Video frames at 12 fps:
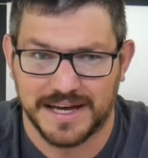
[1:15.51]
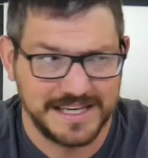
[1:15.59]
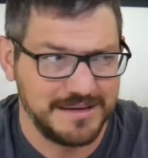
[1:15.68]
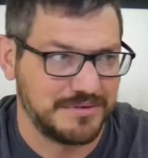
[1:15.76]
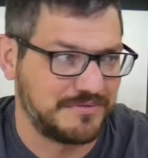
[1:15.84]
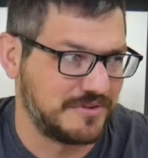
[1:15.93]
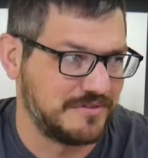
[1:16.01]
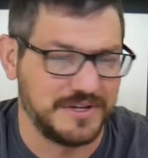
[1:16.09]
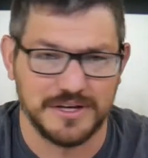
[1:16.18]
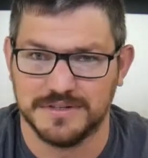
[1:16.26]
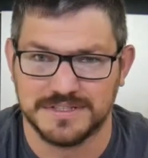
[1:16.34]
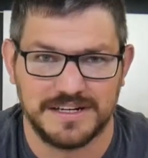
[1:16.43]
I keep them for the
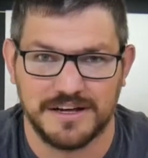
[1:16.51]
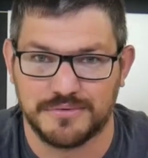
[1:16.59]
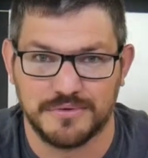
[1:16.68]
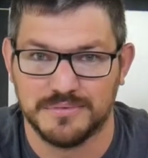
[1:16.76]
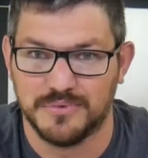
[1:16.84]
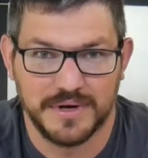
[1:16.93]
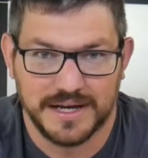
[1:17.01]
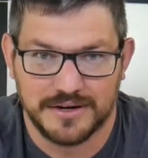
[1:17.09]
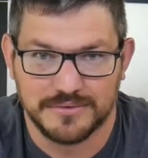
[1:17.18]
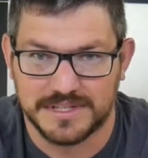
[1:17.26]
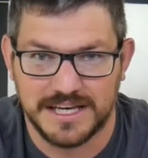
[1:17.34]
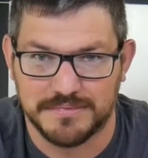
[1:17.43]
videos and then I throw them away. I
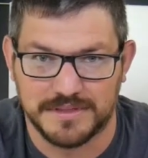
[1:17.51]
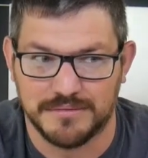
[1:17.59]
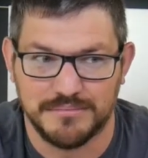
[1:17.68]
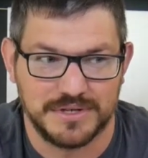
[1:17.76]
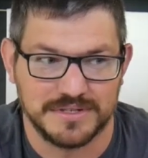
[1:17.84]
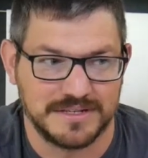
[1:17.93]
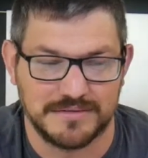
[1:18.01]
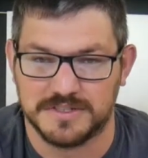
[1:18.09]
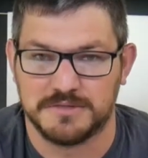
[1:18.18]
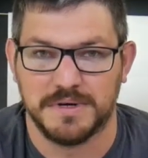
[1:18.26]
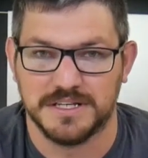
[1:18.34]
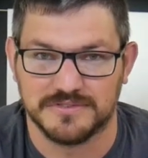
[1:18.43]
don't keep them because I don't have
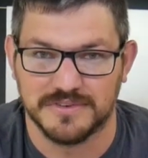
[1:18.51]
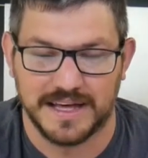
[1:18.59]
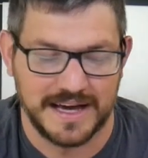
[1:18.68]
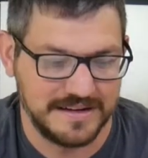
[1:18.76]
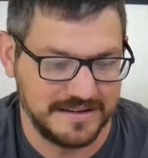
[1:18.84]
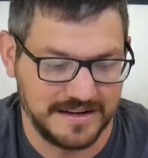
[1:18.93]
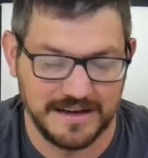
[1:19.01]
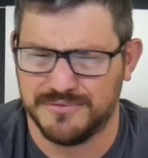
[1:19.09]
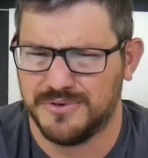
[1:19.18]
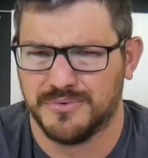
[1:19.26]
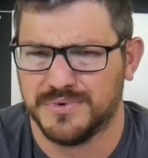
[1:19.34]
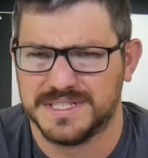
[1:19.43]
space for that, and I have
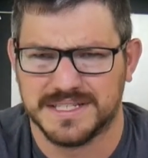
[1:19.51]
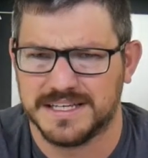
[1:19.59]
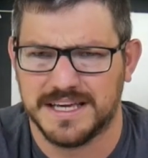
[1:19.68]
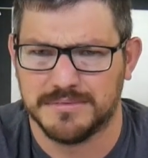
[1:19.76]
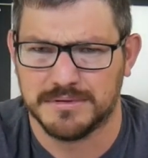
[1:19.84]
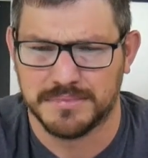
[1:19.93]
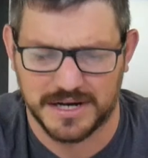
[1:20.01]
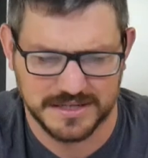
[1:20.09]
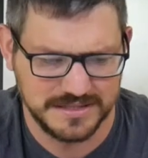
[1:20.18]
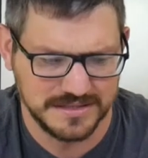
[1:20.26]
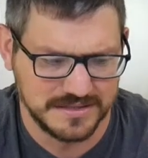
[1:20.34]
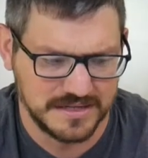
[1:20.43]
no reason to keep the
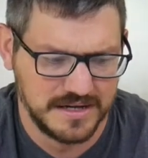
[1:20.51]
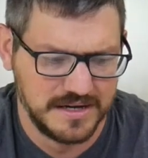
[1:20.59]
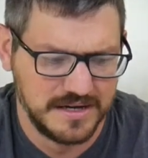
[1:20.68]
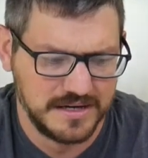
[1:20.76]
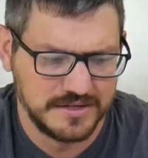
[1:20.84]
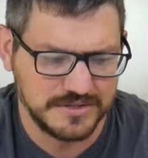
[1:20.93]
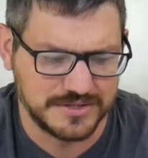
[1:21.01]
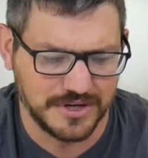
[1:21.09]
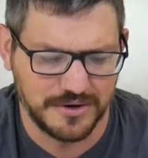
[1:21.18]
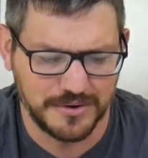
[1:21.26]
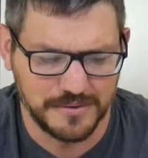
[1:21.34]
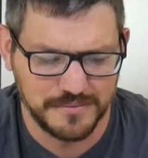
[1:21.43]
boxes.
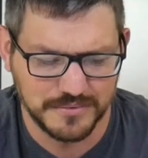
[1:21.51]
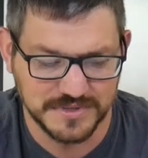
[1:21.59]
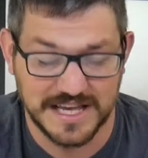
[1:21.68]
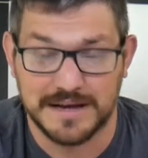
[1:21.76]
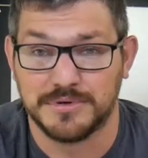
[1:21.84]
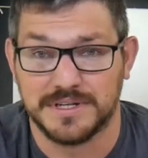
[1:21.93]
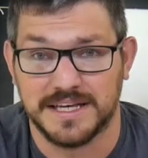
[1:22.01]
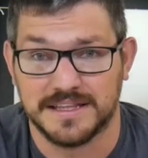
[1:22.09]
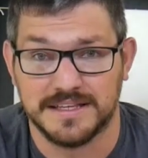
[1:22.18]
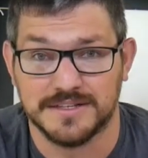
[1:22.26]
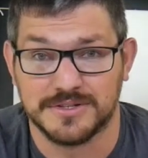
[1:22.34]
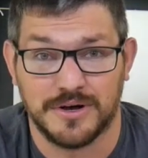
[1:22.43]
So was able to
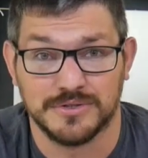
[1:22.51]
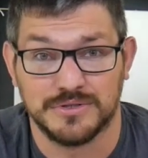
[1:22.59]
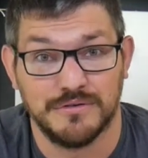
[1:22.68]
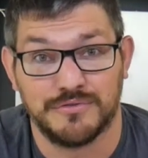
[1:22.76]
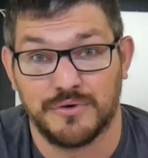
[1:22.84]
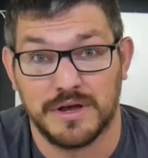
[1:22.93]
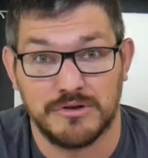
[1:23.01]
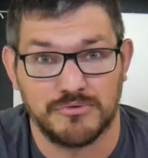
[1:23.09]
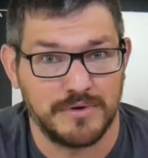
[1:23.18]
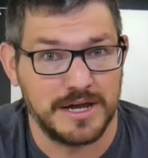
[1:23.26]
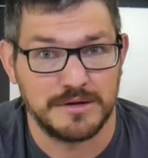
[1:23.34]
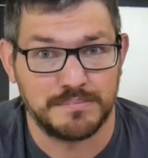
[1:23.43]
get this also for a
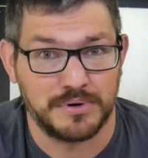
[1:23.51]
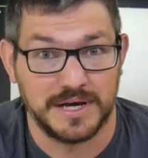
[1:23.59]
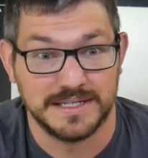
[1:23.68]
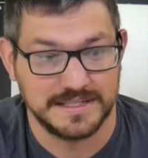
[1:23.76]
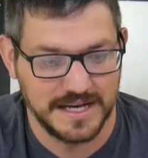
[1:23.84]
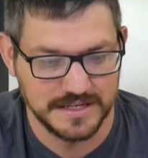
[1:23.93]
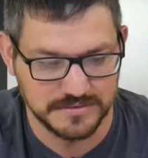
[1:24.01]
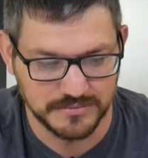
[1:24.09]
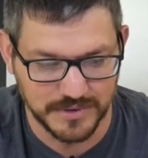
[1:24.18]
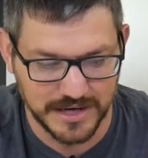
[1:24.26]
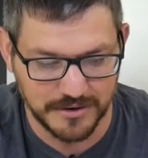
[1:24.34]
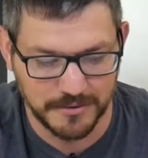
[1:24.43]
great price as
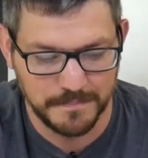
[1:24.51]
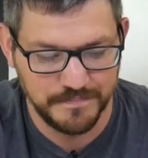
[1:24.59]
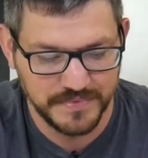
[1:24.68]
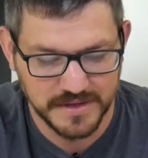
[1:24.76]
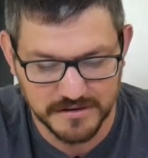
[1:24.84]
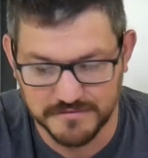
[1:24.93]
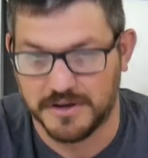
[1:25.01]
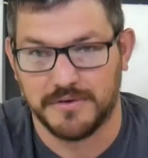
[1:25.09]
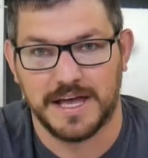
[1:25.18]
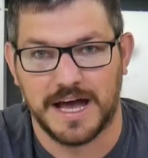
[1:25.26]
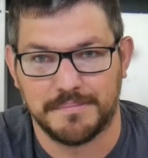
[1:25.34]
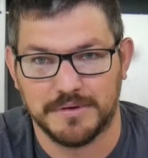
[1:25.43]
well.
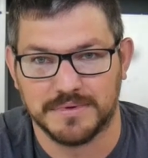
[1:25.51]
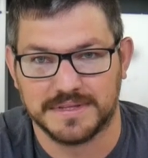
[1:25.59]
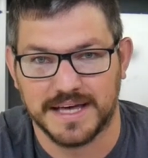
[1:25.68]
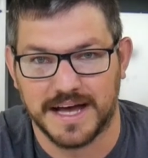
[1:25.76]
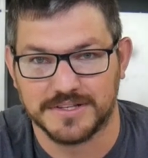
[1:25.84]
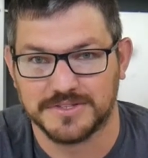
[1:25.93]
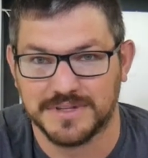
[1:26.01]
Very happy with that.